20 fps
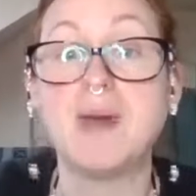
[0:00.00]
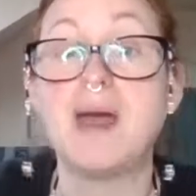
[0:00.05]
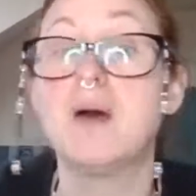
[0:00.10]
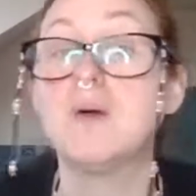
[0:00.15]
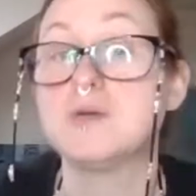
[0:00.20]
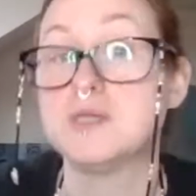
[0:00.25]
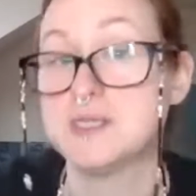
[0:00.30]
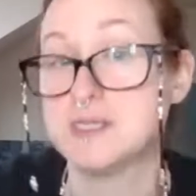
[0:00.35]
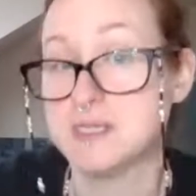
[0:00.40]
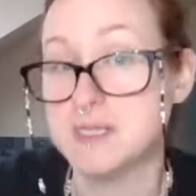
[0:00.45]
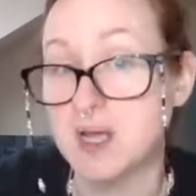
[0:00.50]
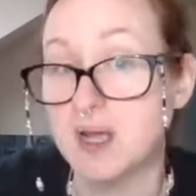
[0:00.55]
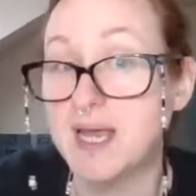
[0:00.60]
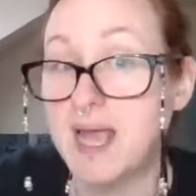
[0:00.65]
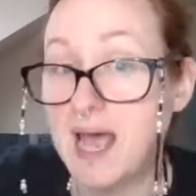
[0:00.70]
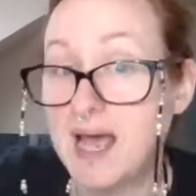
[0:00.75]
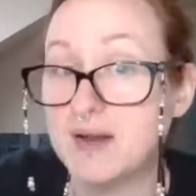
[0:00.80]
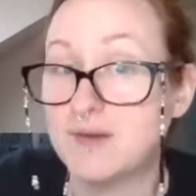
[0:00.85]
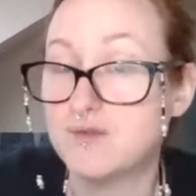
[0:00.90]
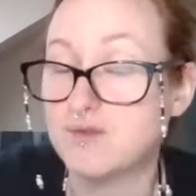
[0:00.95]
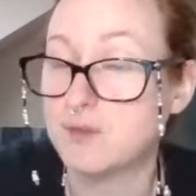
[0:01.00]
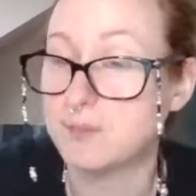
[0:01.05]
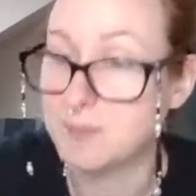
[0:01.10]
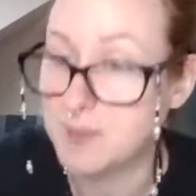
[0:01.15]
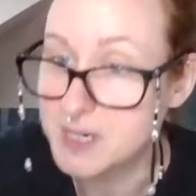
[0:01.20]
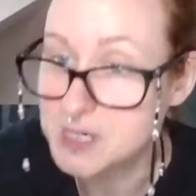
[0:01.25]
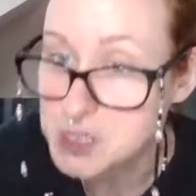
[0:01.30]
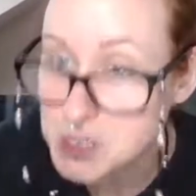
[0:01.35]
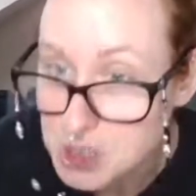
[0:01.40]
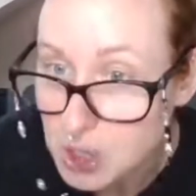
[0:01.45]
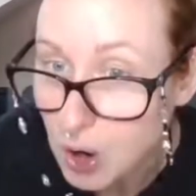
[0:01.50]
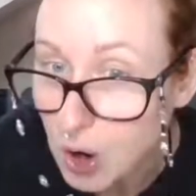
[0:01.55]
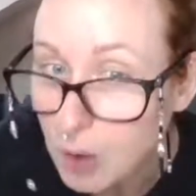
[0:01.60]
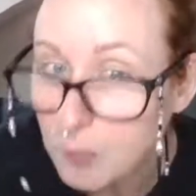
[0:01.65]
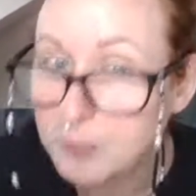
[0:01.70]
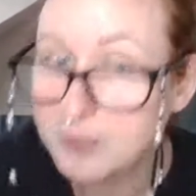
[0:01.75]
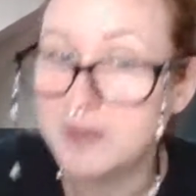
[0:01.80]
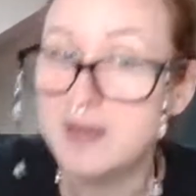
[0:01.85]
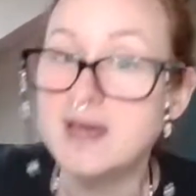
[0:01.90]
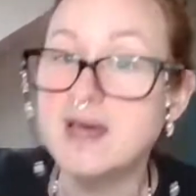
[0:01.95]
pouches as I can from my
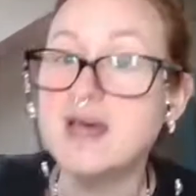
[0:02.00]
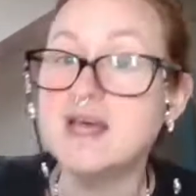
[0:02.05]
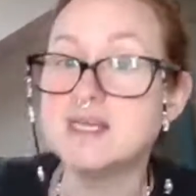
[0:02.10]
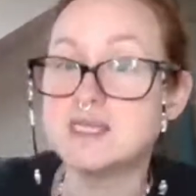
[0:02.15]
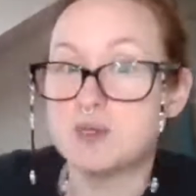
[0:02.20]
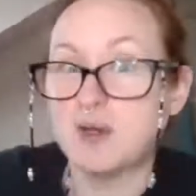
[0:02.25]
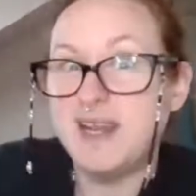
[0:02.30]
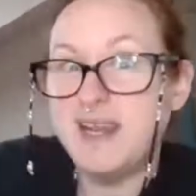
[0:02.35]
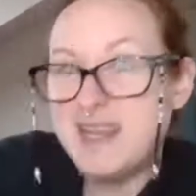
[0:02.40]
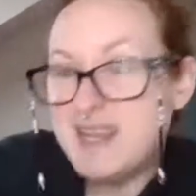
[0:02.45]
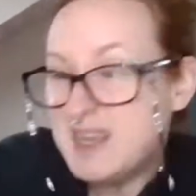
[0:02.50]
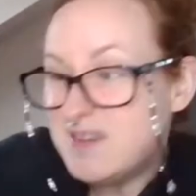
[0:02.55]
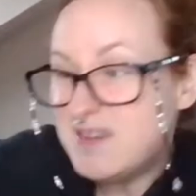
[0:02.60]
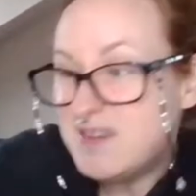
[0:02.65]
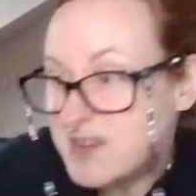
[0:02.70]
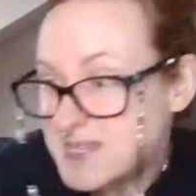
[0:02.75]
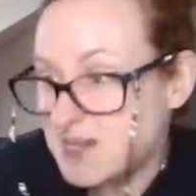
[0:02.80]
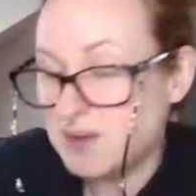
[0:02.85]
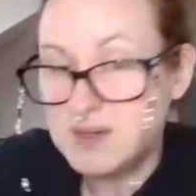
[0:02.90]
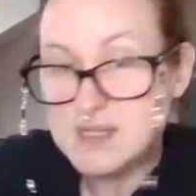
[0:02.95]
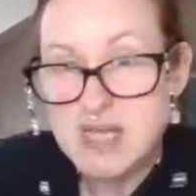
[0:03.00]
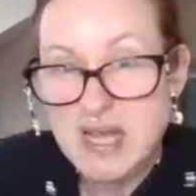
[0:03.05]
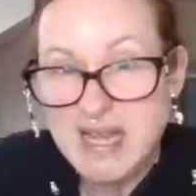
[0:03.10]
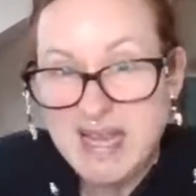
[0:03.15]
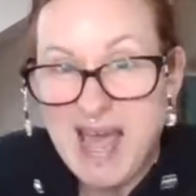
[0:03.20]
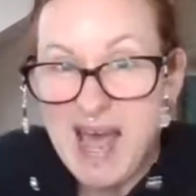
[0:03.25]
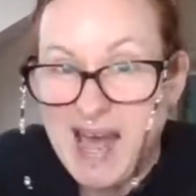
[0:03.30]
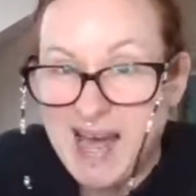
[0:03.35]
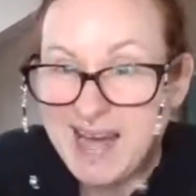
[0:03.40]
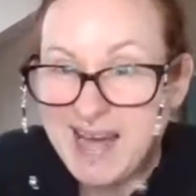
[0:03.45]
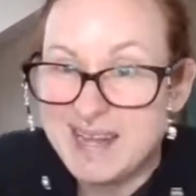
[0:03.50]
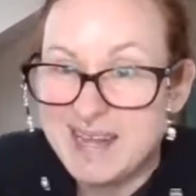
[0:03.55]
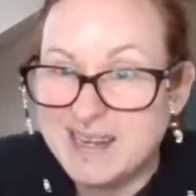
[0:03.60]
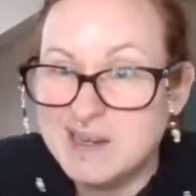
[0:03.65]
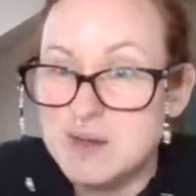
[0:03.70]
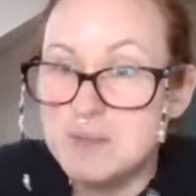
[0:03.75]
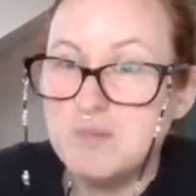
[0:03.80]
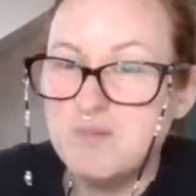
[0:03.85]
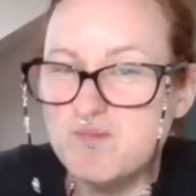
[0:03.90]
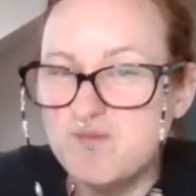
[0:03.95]
shop. So I leave it as long as I
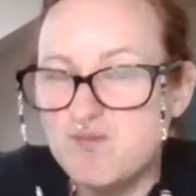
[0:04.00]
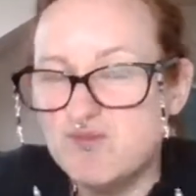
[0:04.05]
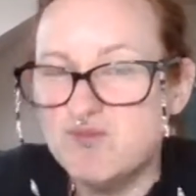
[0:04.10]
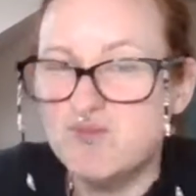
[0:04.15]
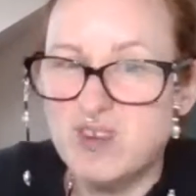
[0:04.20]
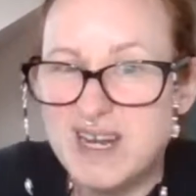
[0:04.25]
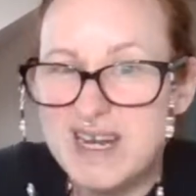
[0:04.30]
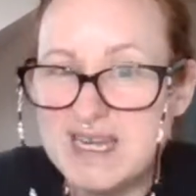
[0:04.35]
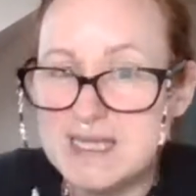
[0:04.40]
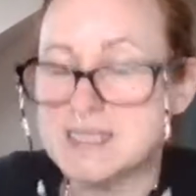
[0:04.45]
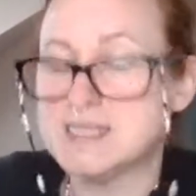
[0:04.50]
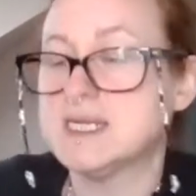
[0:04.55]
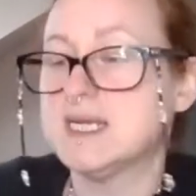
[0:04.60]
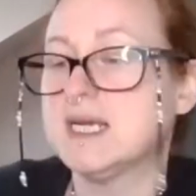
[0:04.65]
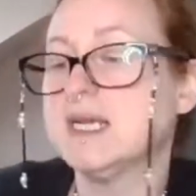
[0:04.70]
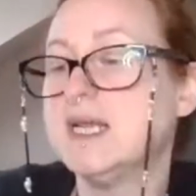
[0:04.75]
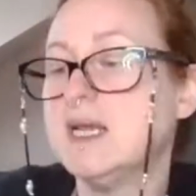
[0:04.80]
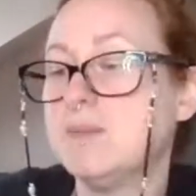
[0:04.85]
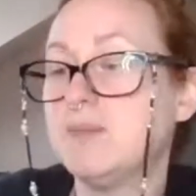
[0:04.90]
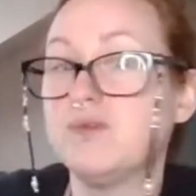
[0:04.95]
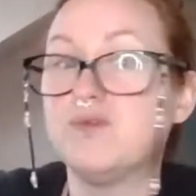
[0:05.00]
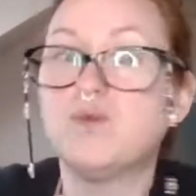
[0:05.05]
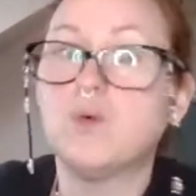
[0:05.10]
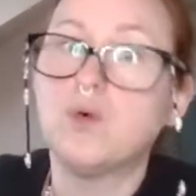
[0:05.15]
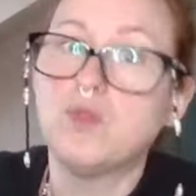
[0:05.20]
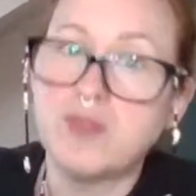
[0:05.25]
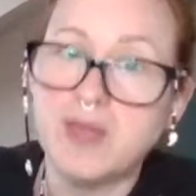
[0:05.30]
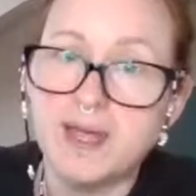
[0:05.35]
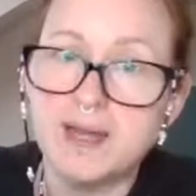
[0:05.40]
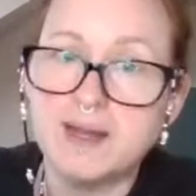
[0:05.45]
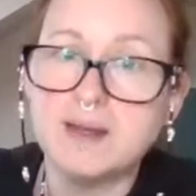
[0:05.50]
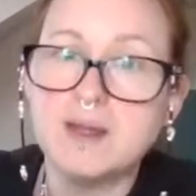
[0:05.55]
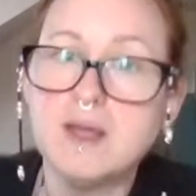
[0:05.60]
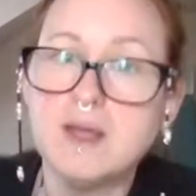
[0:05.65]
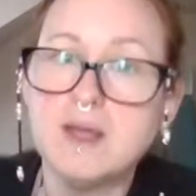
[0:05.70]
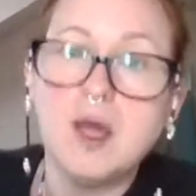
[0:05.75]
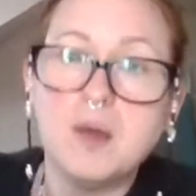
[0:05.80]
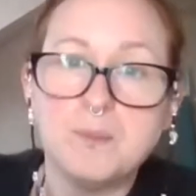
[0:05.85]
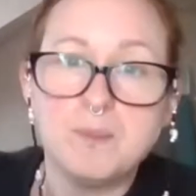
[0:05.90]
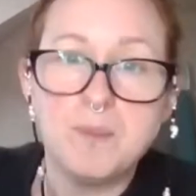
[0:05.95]
can, realistically, before then
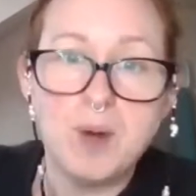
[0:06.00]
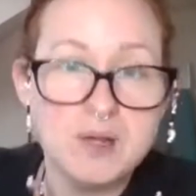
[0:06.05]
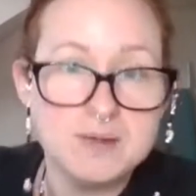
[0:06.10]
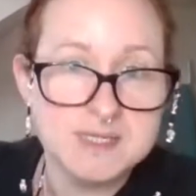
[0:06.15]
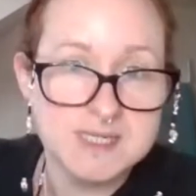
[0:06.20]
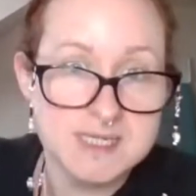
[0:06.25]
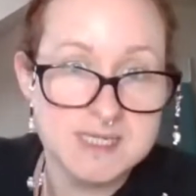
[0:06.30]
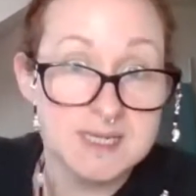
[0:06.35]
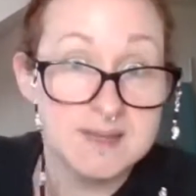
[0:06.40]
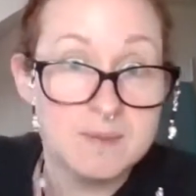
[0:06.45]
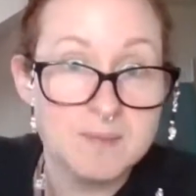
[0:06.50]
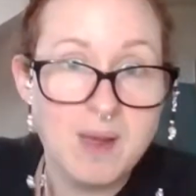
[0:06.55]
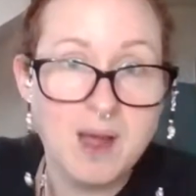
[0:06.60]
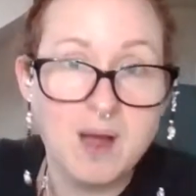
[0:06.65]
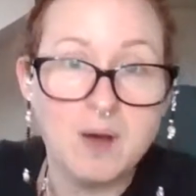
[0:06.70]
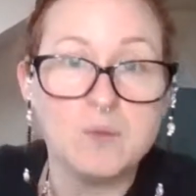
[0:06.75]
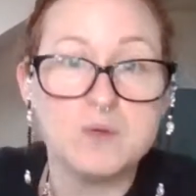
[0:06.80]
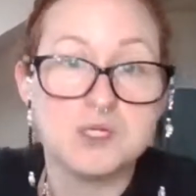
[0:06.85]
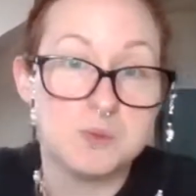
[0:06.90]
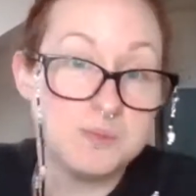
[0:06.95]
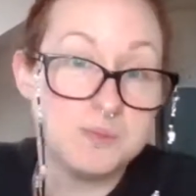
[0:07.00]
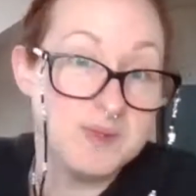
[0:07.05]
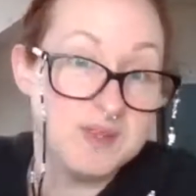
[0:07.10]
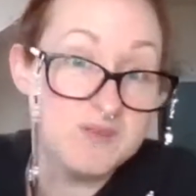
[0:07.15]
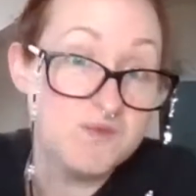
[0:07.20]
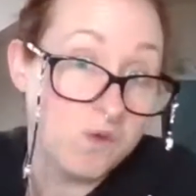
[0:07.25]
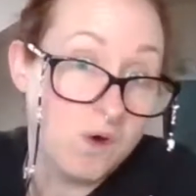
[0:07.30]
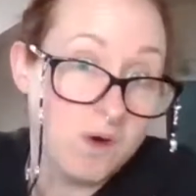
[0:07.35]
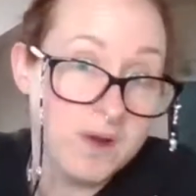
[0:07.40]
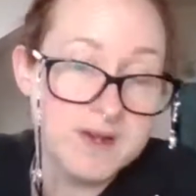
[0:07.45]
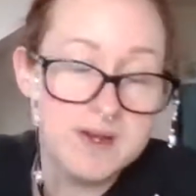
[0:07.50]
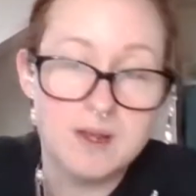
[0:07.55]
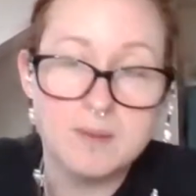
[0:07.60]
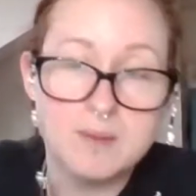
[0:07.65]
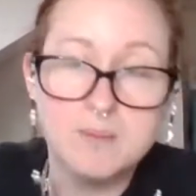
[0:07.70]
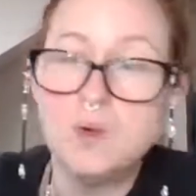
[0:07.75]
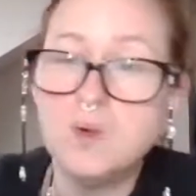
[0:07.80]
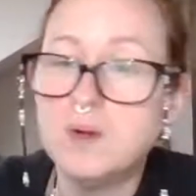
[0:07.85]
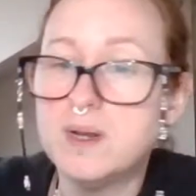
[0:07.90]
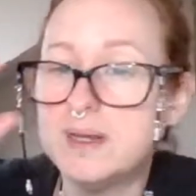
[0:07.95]
posting them out, which would be Friday
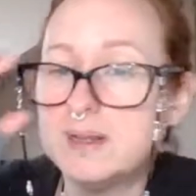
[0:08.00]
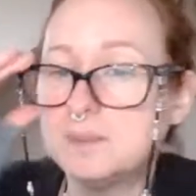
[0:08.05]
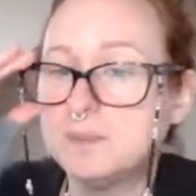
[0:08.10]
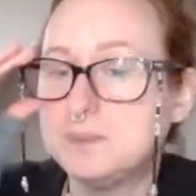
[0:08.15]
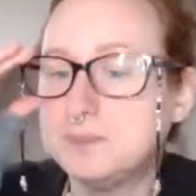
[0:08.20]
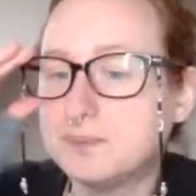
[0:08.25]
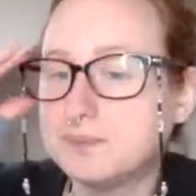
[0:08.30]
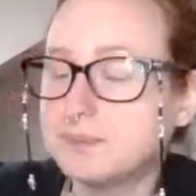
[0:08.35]
morning.